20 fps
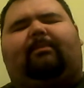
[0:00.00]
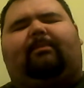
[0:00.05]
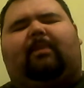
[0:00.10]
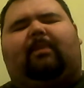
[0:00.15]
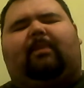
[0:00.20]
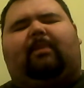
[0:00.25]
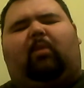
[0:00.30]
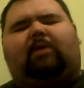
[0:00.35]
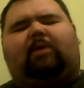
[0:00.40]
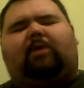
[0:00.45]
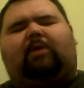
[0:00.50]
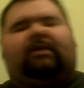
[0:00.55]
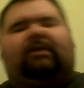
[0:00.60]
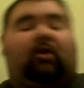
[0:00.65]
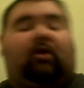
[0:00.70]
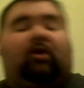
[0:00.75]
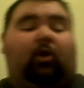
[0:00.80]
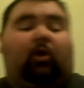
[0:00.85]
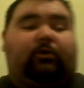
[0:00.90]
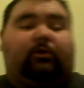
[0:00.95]
wasn't a
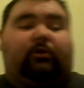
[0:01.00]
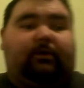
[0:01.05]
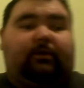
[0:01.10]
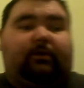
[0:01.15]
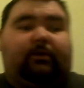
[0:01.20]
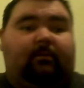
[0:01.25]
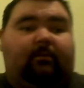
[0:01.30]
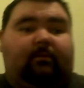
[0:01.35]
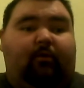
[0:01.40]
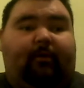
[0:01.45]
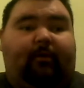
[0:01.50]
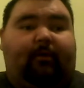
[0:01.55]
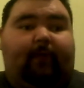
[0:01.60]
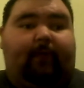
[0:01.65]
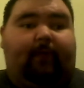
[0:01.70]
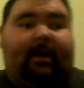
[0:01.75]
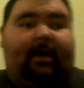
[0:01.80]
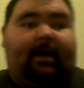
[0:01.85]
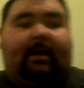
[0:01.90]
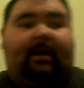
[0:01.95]
cult movie really
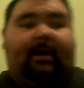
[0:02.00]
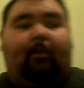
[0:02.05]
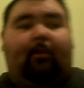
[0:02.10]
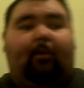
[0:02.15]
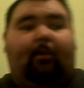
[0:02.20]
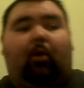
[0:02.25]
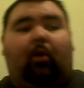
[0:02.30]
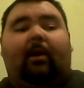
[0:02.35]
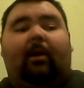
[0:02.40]
anymore.